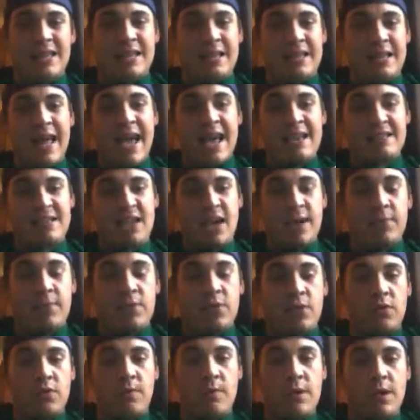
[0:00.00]
the last
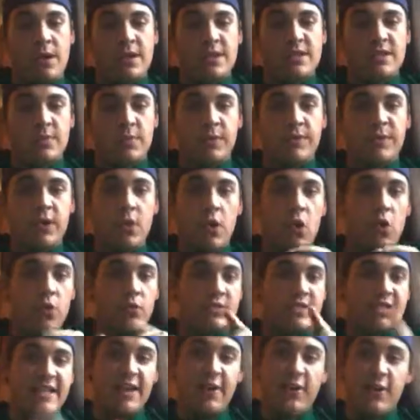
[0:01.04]
couple of months with the
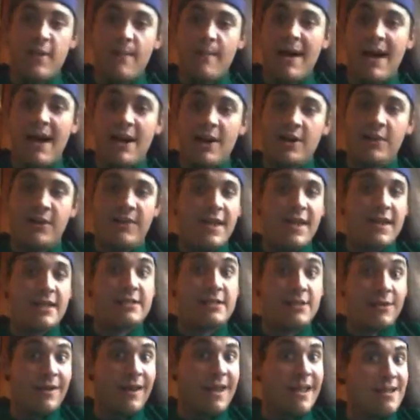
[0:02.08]
whole Secret Admirer
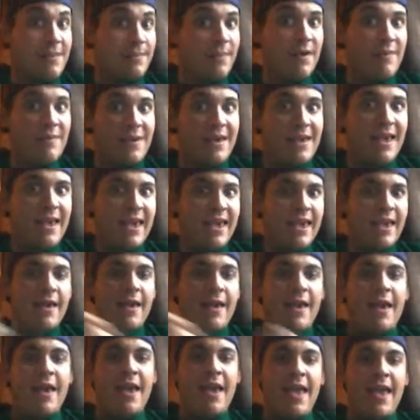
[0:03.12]
thing turning out to be Big
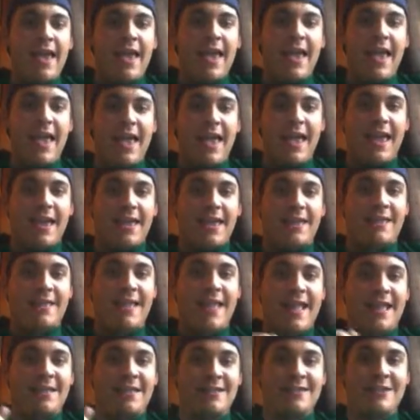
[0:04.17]
E and
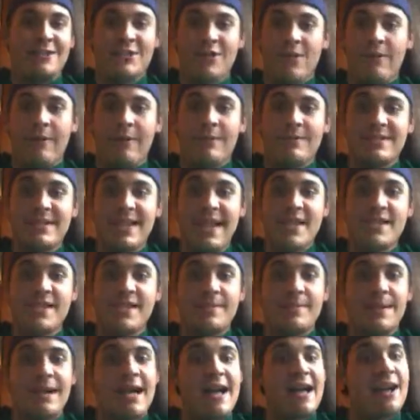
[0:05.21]
then showing it was
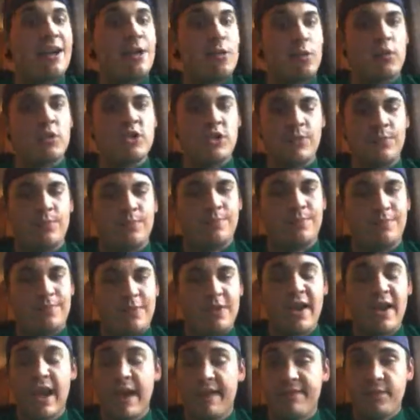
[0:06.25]
AJ behind it, which
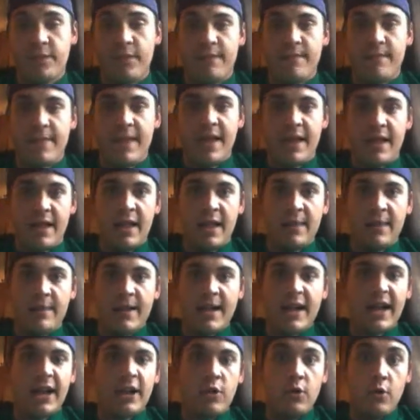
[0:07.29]
you have to admit,
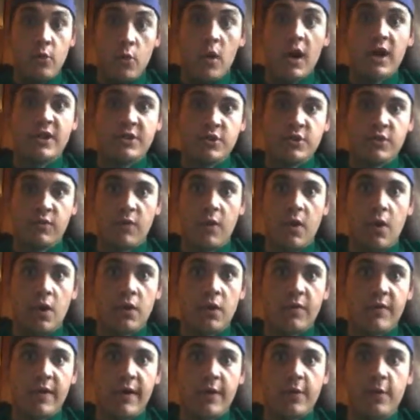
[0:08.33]
anybody who watches Raw
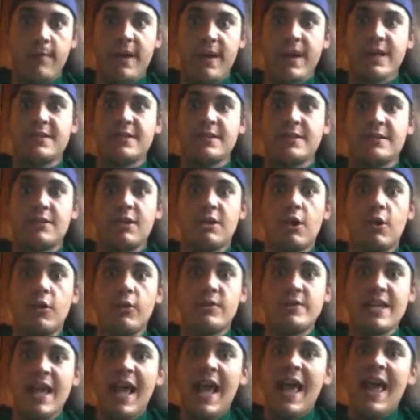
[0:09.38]
on a regular basis
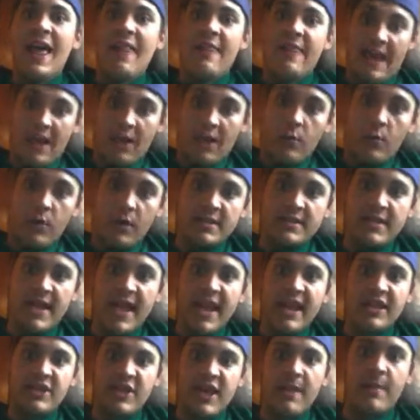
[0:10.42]
knows that it was
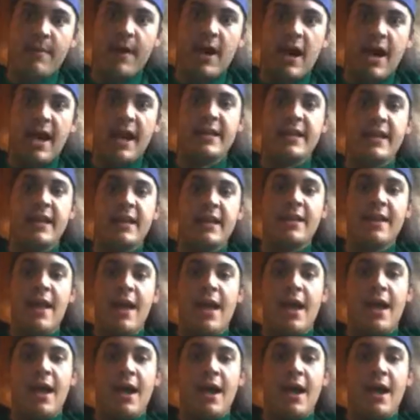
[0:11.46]
AJ behind it.